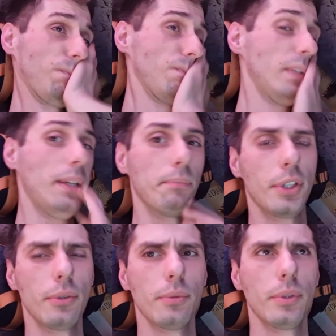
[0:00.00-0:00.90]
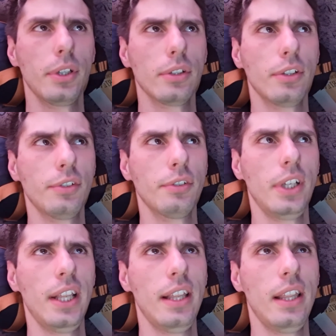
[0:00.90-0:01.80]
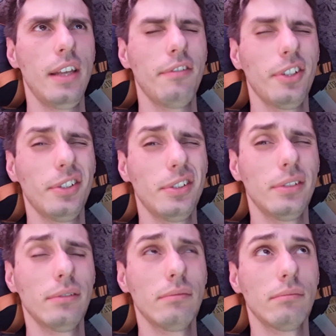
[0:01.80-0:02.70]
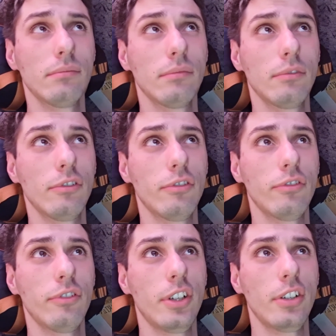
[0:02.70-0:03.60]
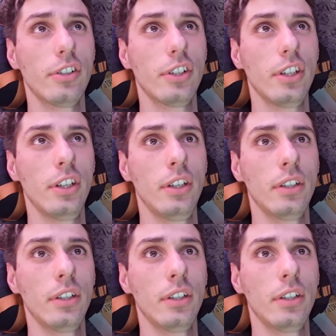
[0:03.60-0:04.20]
Yeah, so we got here 11:30.